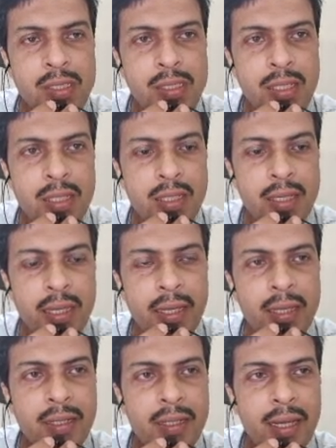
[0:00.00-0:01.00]
is
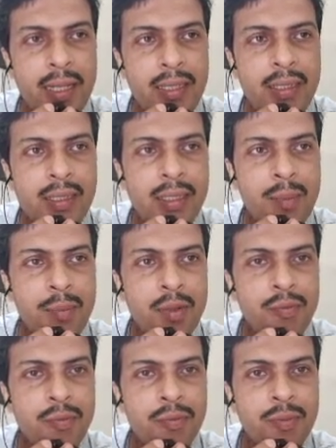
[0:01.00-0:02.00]
again another
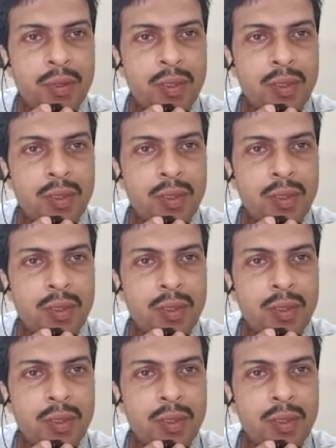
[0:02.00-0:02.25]
type of